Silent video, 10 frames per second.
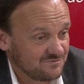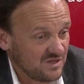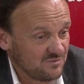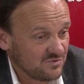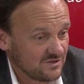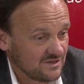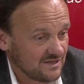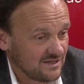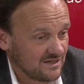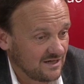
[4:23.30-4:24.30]
people
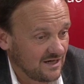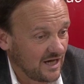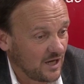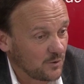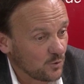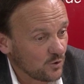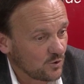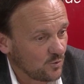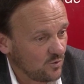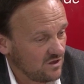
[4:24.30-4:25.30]
I
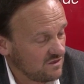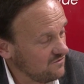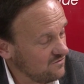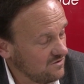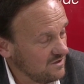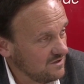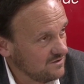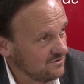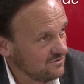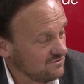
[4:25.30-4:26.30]
work with to
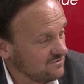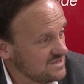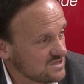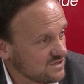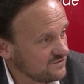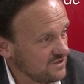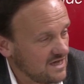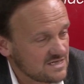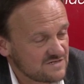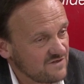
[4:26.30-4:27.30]
discover
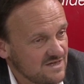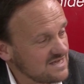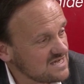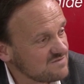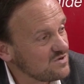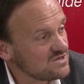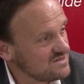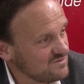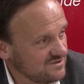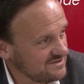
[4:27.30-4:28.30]
as fast as
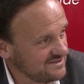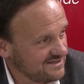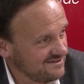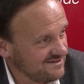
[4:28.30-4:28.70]
possible the